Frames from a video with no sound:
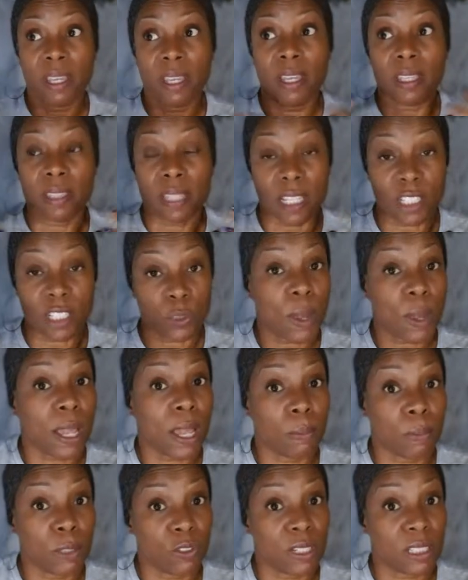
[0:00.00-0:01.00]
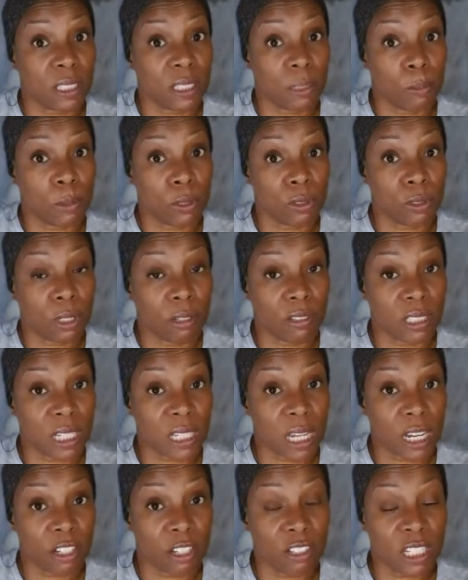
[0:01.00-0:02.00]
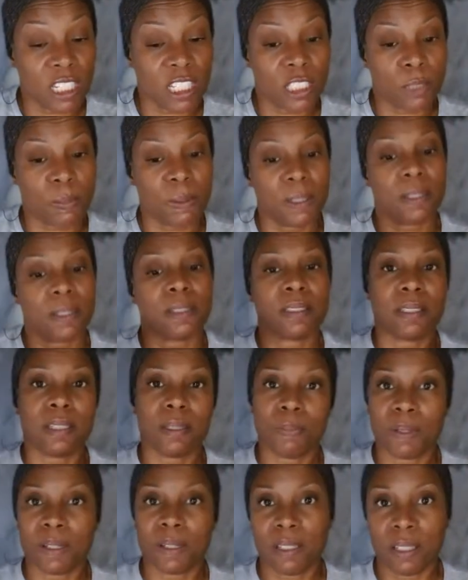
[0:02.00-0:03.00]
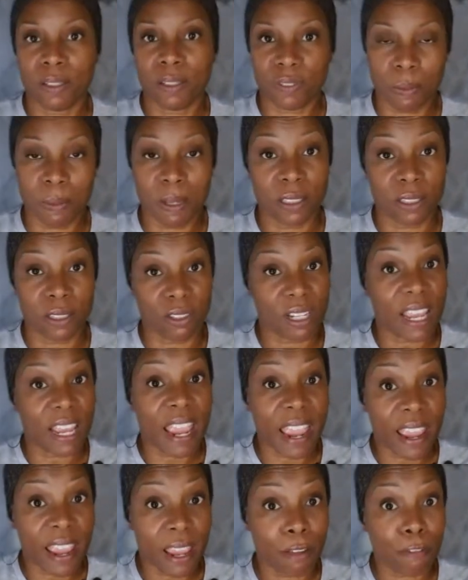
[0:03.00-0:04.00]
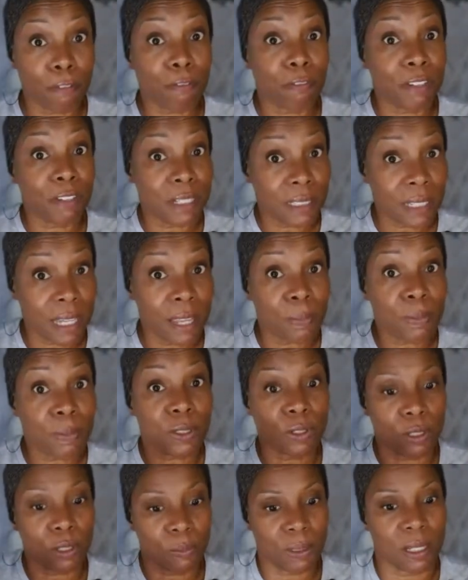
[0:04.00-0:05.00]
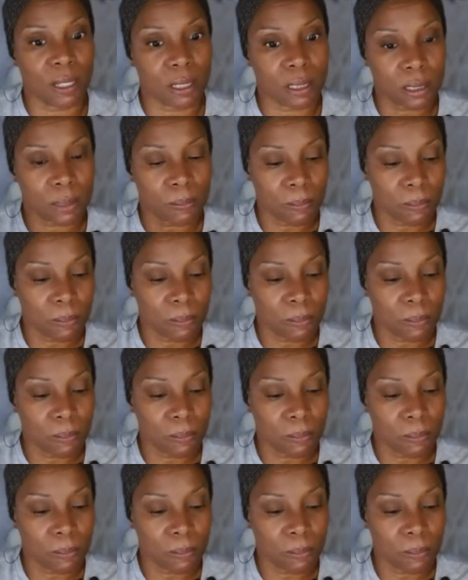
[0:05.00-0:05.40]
That's why I'm addressing military retirees, because typically if somebody's going to have free time, it's going to be us.